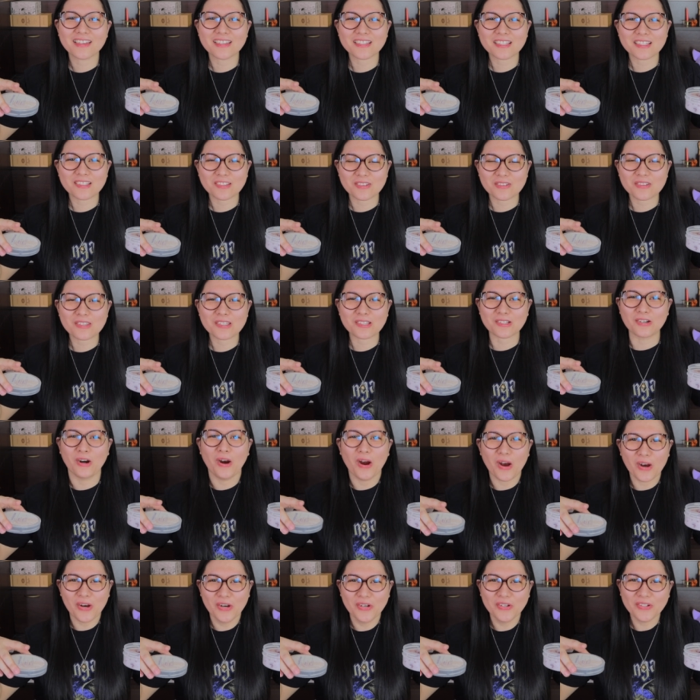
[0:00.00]
it's too
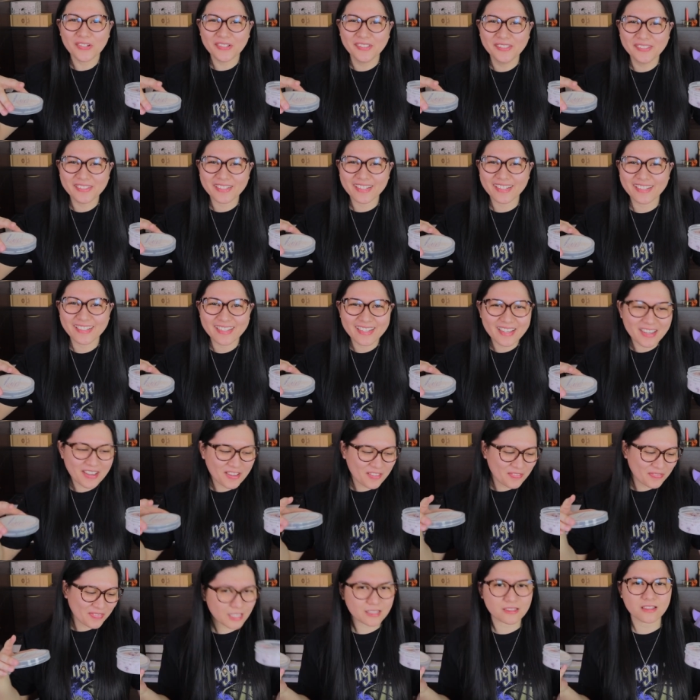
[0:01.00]
strong.
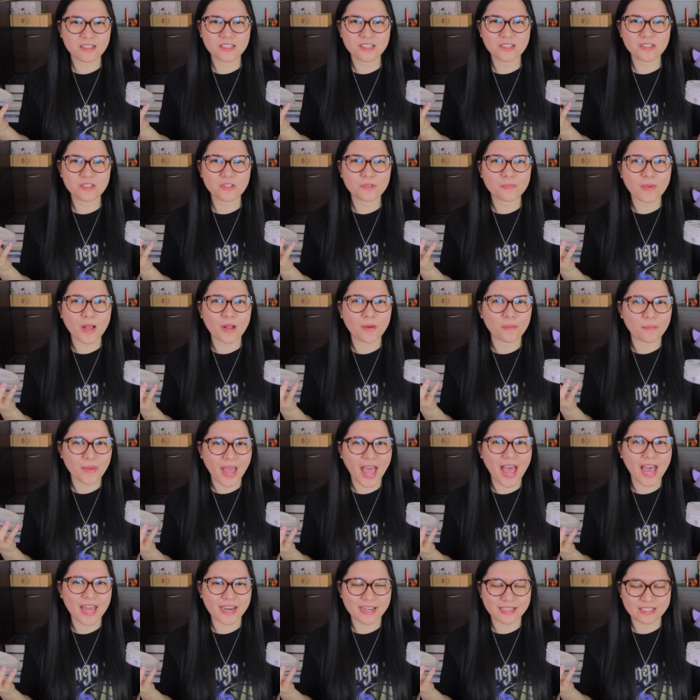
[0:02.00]
It doesn't smell
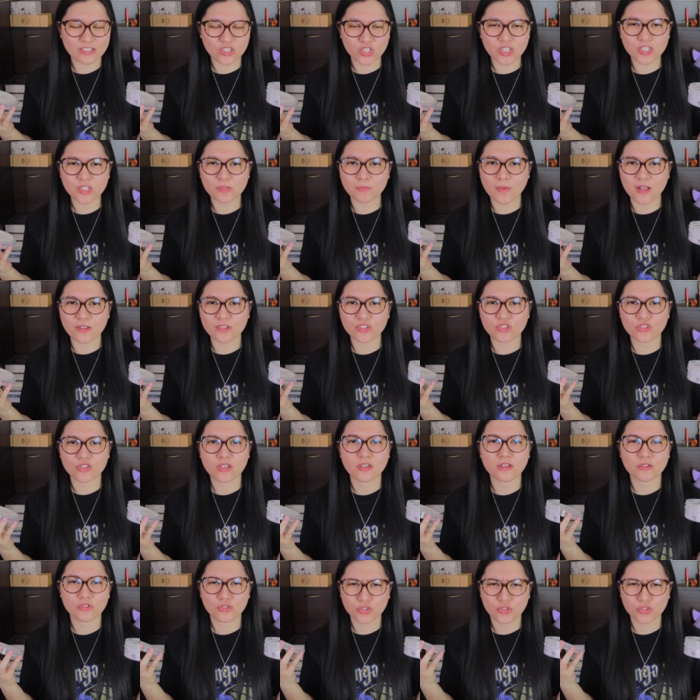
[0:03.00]
bad. It just smells